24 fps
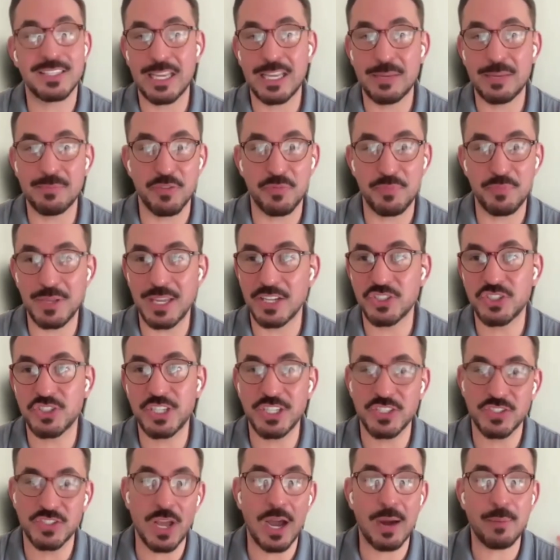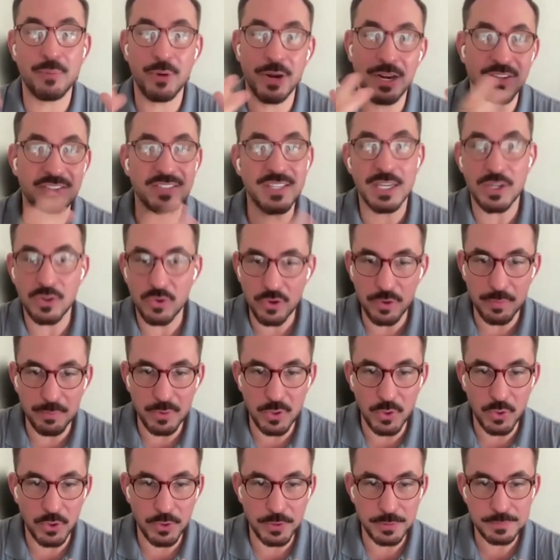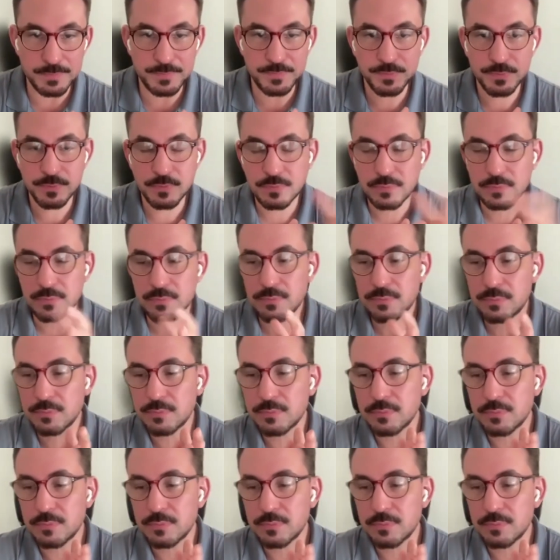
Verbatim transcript: it takes a team of PhDs to operate a single computer.